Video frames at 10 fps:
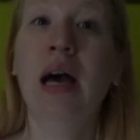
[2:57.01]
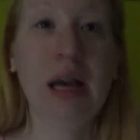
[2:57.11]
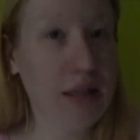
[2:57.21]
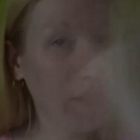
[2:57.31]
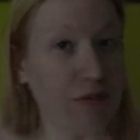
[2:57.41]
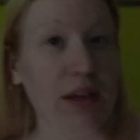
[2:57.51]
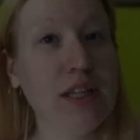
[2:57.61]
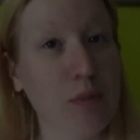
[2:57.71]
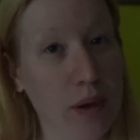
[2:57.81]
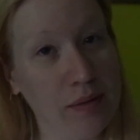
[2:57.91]
and
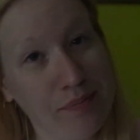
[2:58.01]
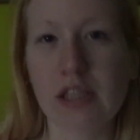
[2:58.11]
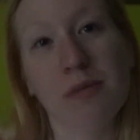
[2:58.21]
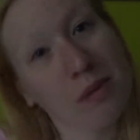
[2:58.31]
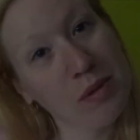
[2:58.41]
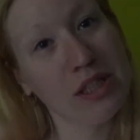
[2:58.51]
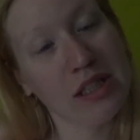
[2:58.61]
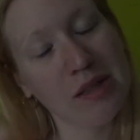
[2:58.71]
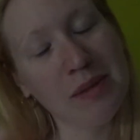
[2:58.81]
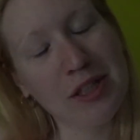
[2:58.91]
face one, which is
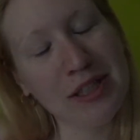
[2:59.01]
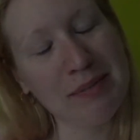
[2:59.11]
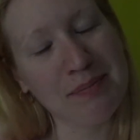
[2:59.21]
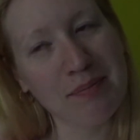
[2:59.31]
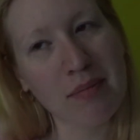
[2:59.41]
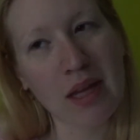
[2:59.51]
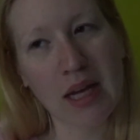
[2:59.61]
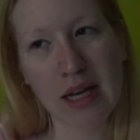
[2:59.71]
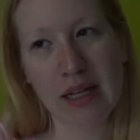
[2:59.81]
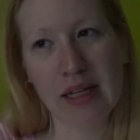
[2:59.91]
going to be cream.
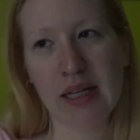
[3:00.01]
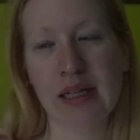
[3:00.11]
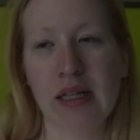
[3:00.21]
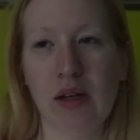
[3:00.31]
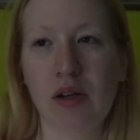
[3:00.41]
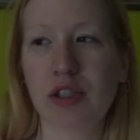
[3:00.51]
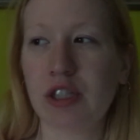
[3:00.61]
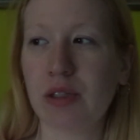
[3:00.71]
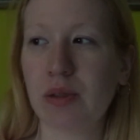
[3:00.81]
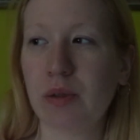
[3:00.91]
And then
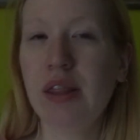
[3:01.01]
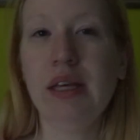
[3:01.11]
also